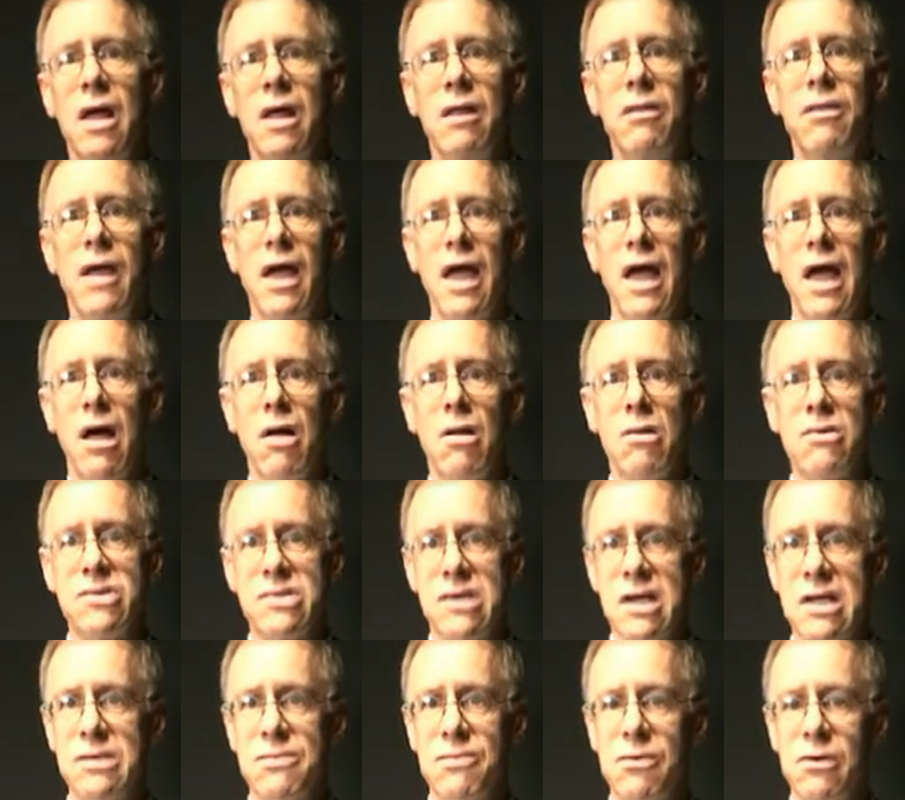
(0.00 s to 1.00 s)
The L
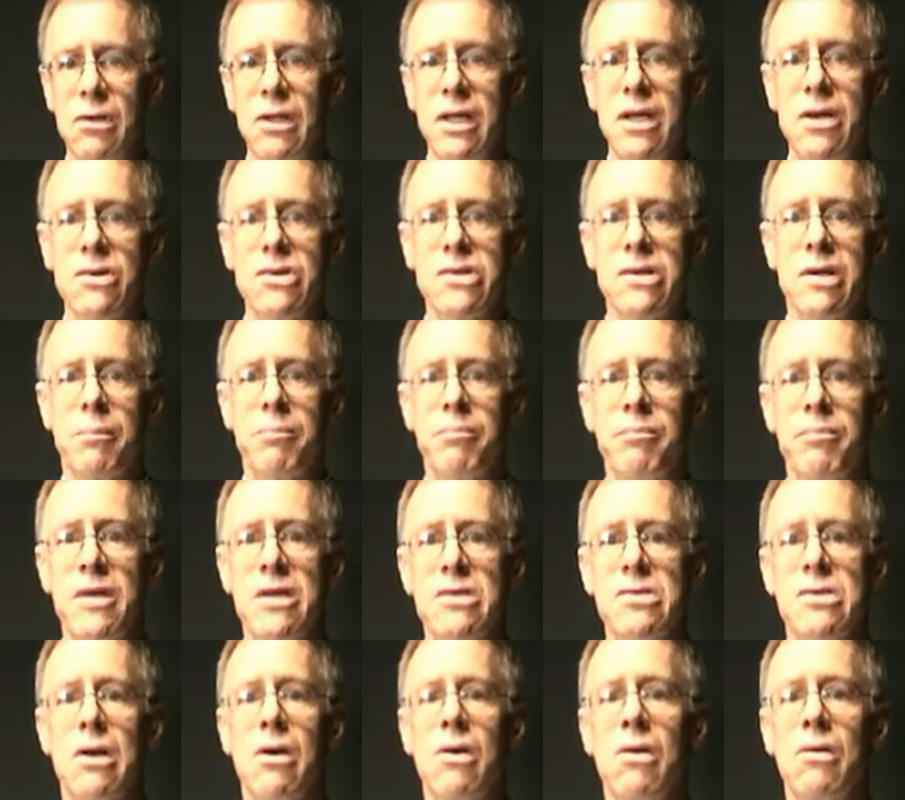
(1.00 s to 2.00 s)
stands for leadership.
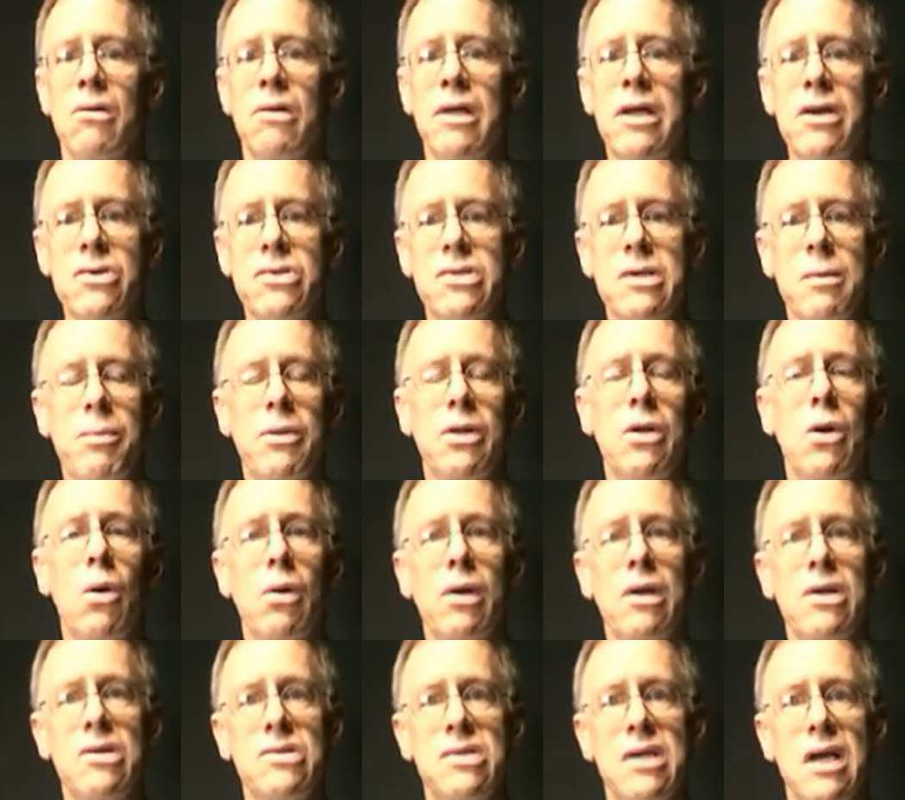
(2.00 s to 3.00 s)
Is there leadership in the
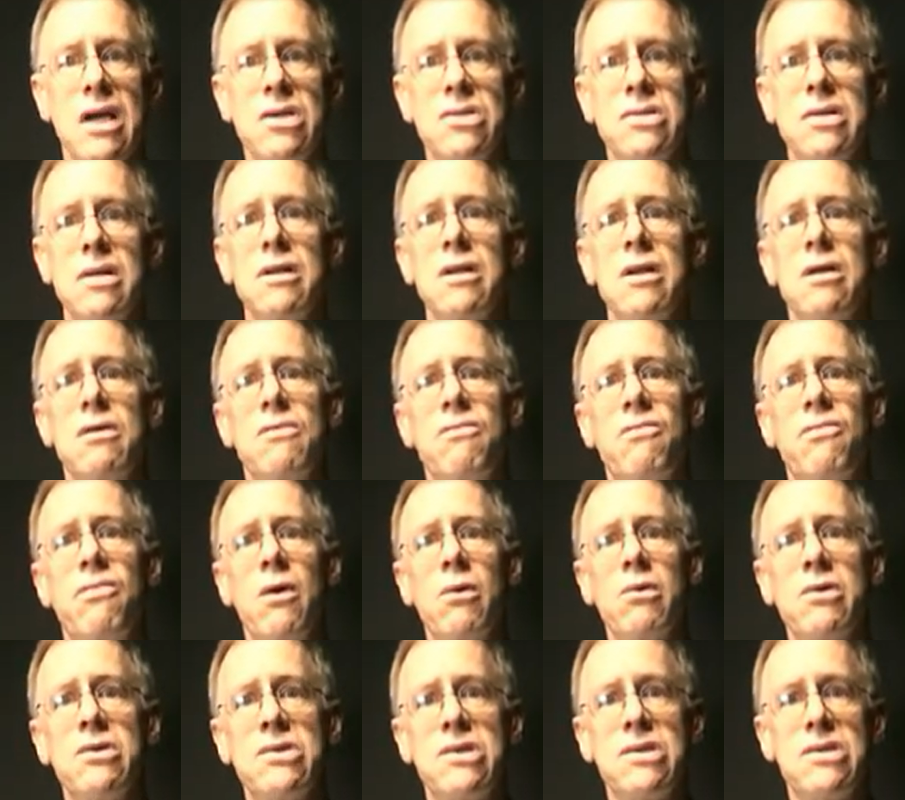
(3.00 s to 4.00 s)
organization that
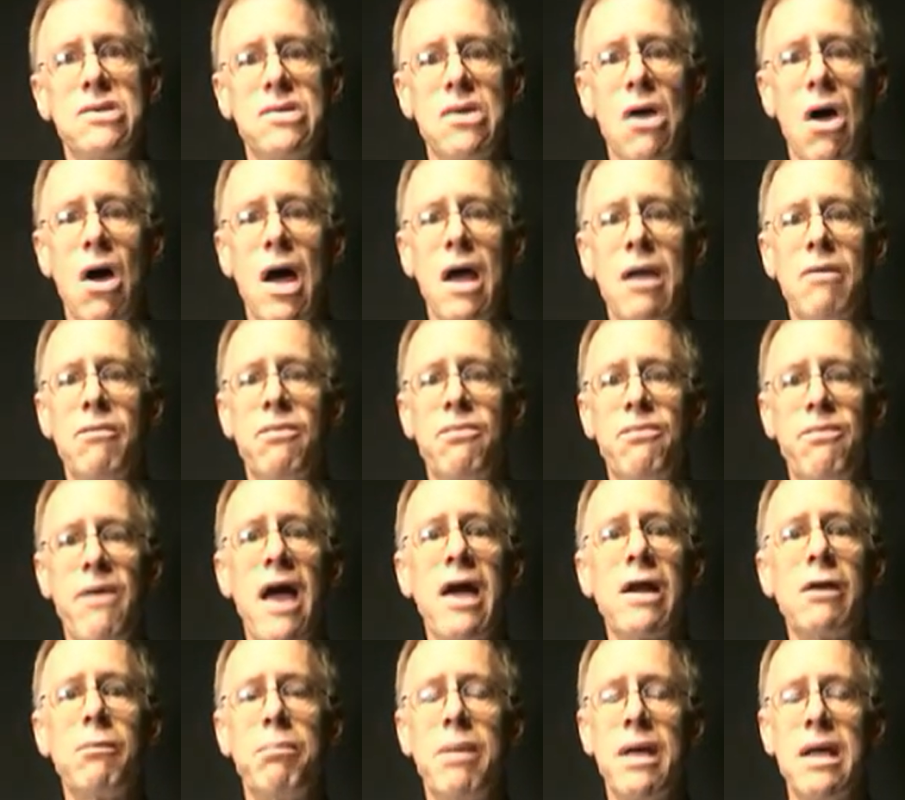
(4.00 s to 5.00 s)
focuses on
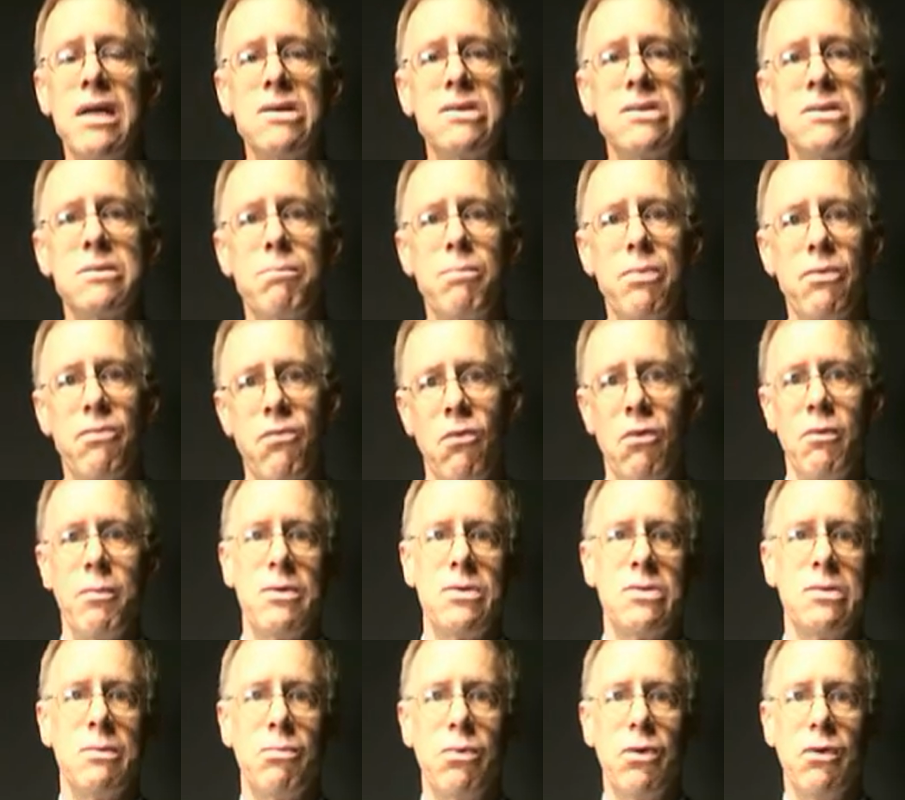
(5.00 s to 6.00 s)
fact-based
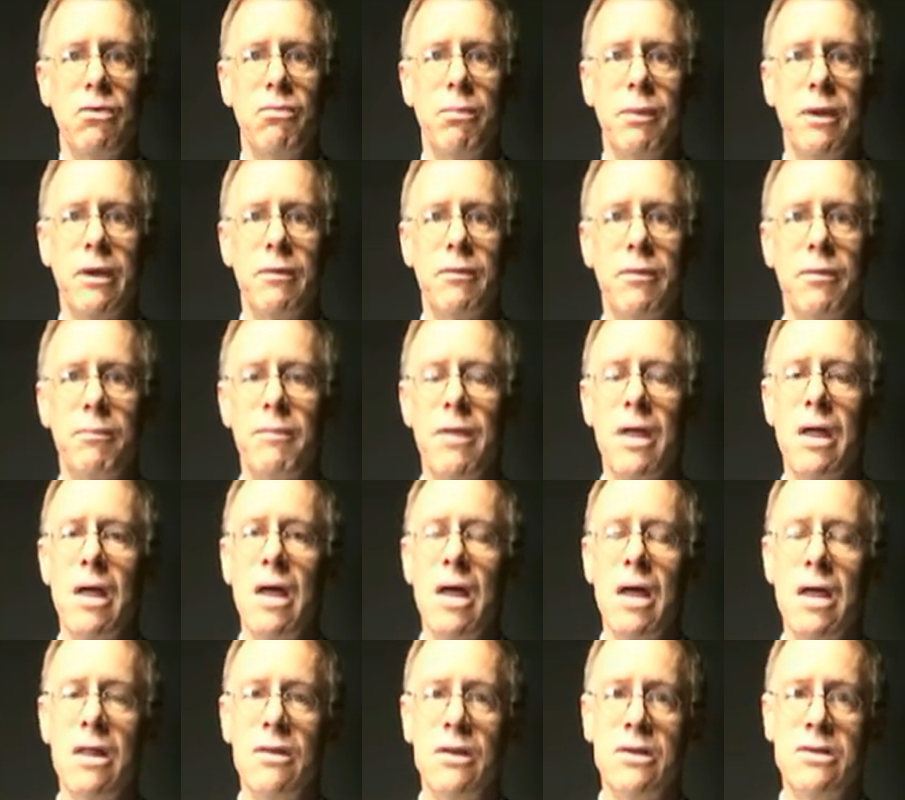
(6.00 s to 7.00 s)
performance improvement?
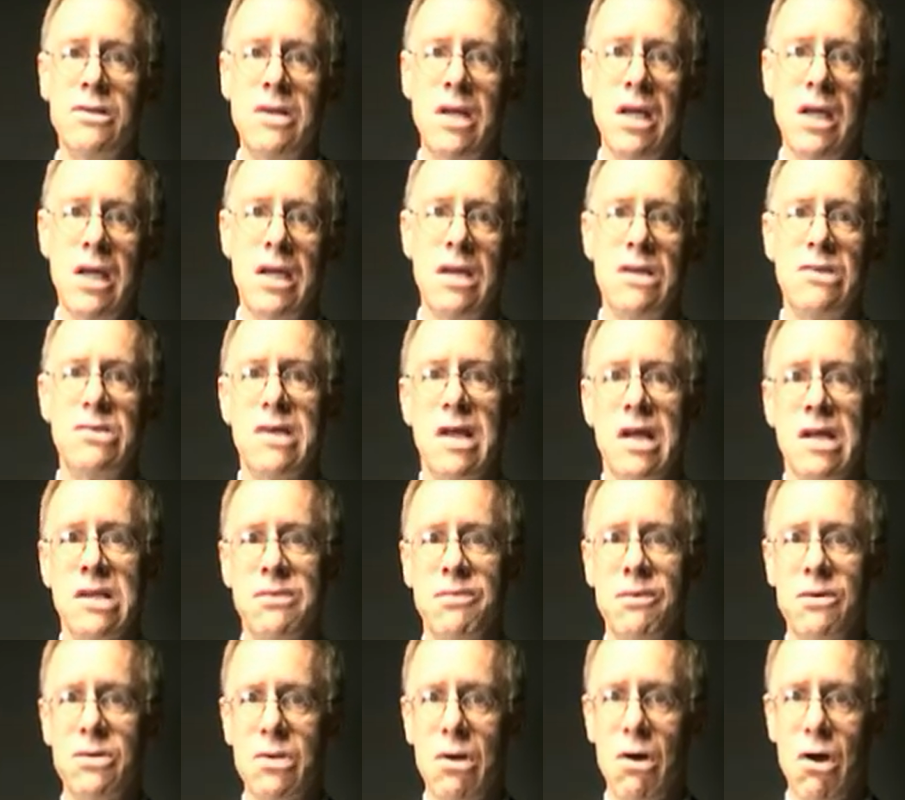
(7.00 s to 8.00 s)
The T stands
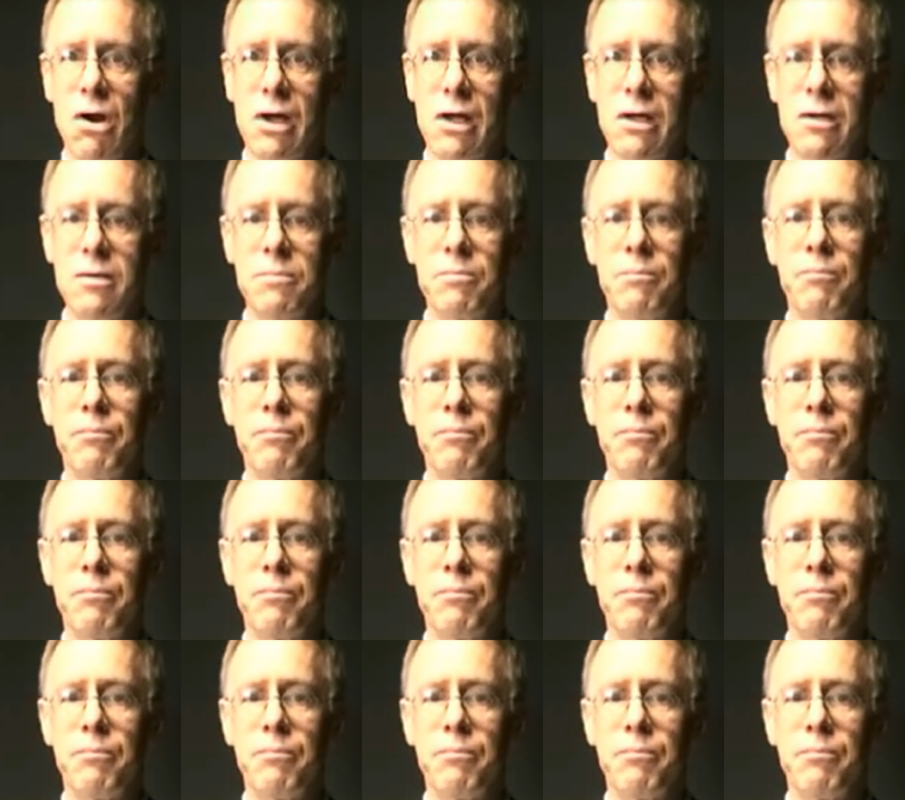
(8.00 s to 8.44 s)
for target.